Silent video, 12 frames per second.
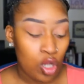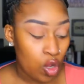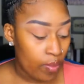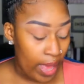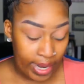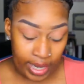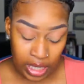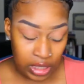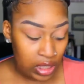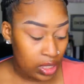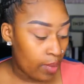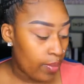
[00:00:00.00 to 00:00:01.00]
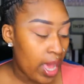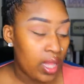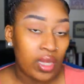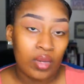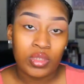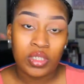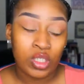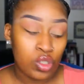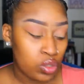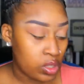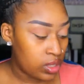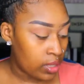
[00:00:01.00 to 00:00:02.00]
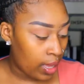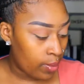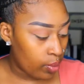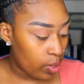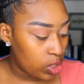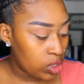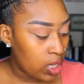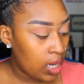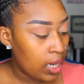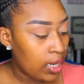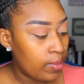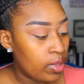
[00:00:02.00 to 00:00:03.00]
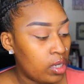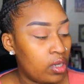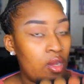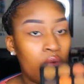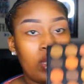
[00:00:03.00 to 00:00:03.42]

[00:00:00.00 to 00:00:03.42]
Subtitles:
Go back into that palette. I'm just going to use the same brush, and I'm going to go